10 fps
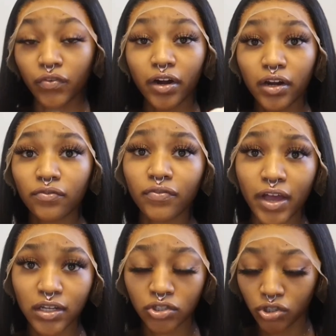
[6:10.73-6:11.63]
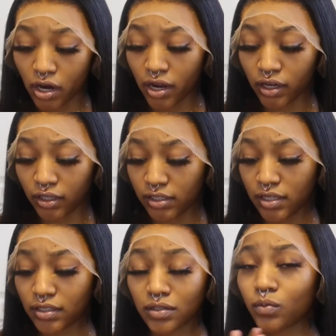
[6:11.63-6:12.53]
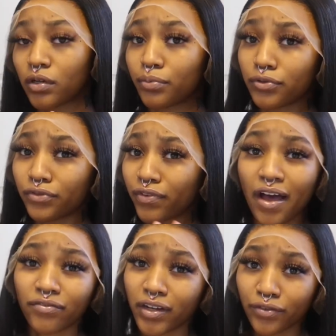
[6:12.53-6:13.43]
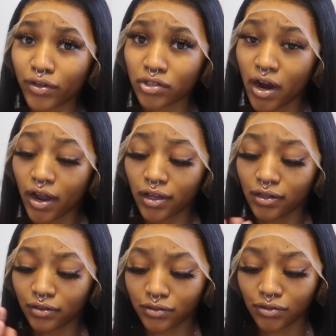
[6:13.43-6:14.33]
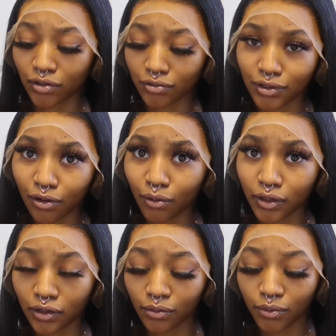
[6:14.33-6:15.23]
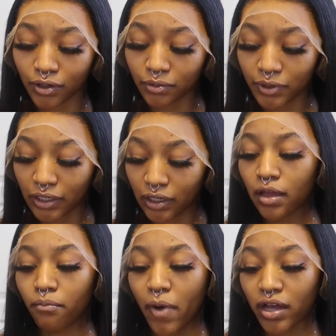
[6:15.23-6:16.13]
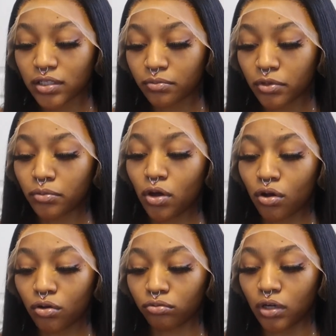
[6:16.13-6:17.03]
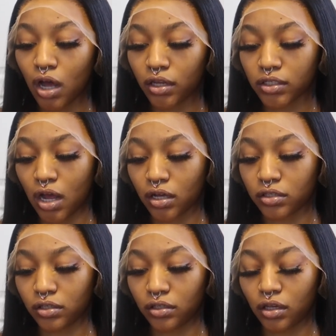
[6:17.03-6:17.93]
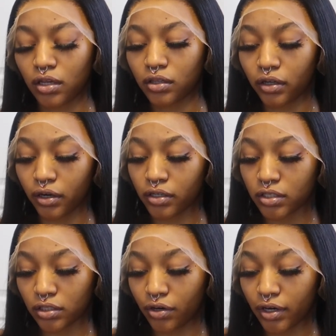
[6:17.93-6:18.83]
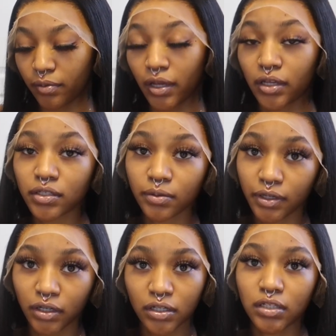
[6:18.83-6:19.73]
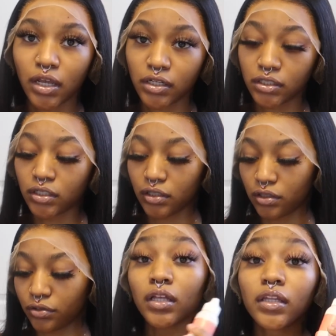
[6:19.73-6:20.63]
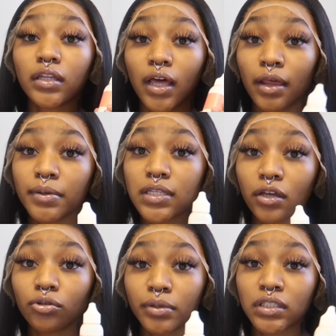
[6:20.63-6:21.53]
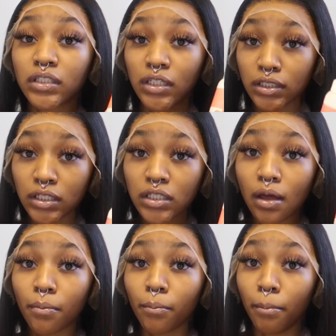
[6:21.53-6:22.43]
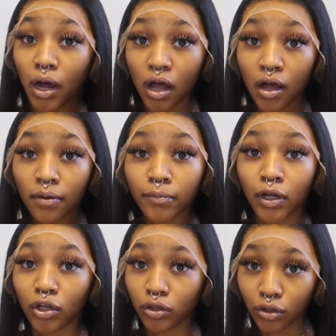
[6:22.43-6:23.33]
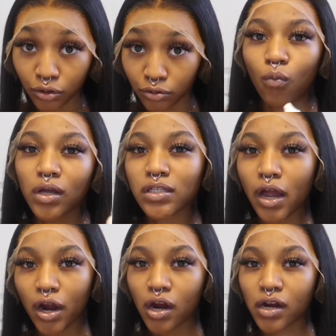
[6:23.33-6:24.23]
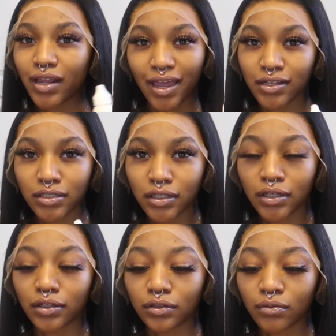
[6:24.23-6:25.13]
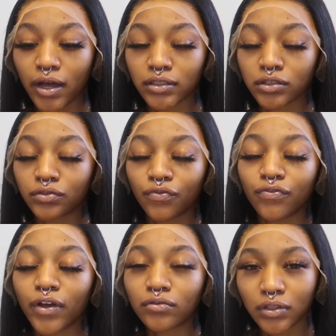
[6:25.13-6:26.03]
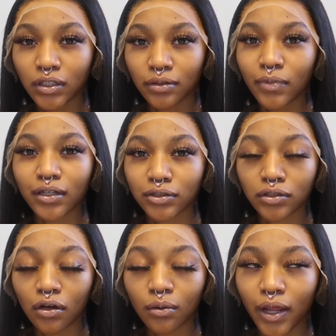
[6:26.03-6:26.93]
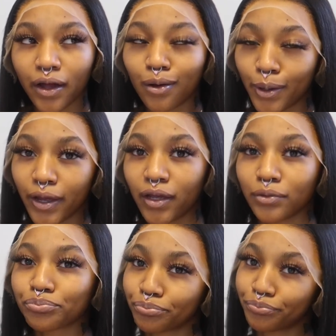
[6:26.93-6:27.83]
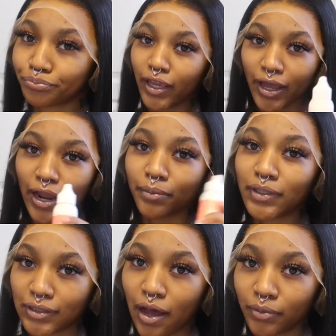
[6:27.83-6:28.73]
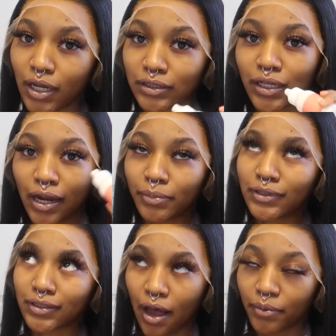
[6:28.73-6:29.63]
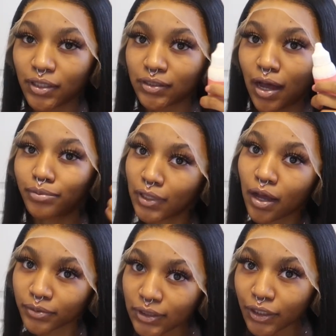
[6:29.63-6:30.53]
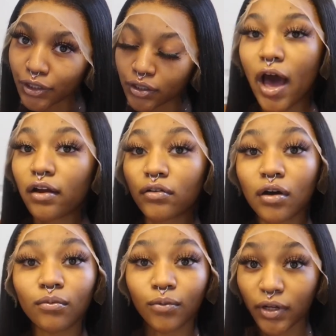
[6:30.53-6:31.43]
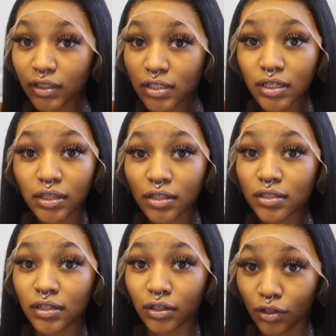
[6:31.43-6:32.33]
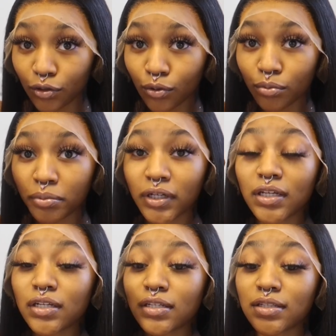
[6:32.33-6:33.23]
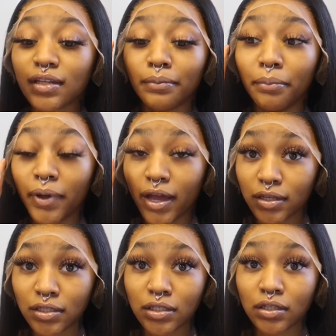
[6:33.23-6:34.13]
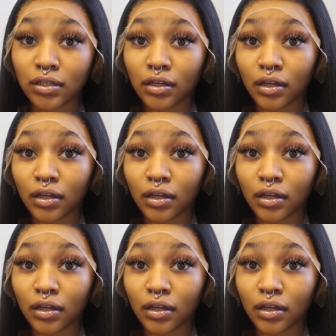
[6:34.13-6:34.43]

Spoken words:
very fast drying. It says it's waterproof. I've never tried, you know, to go under the water with it. Maximum hold, non-toxic. And their Instagram and Twitter is HD glue. Now let me tell you, bitch, this is some bomb glue. Once I heard HD glue, I just felt it in my soul, like, okay, it gotta be top notch. It gotta be top of the top, top tier. I don't know what's in this glue, but it is the best